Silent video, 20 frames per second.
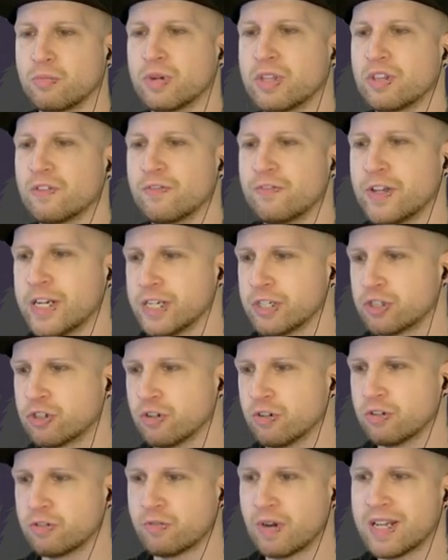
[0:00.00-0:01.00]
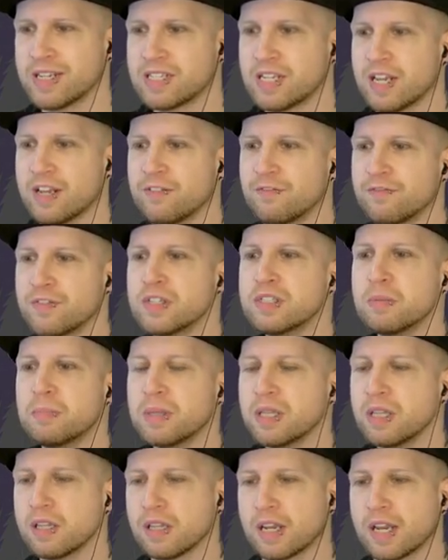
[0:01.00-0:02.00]
with a finisher grants
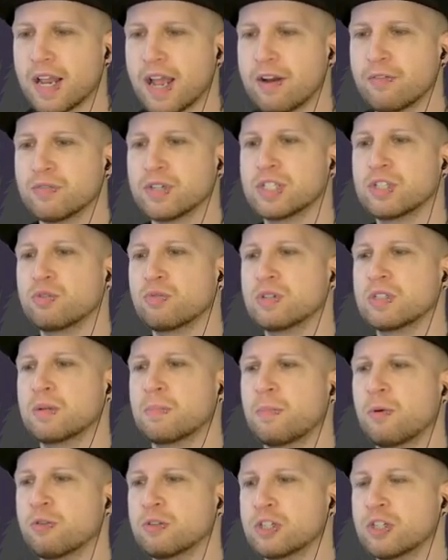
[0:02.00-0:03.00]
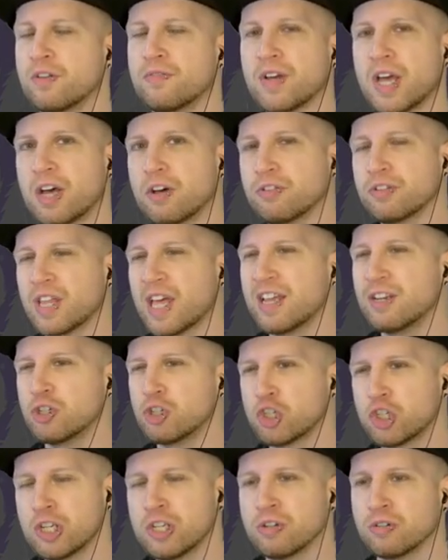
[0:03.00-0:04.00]
invisibility and restores a portion of health and
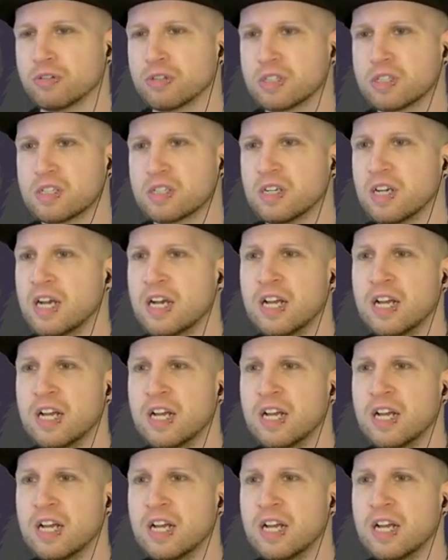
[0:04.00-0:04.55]
shields.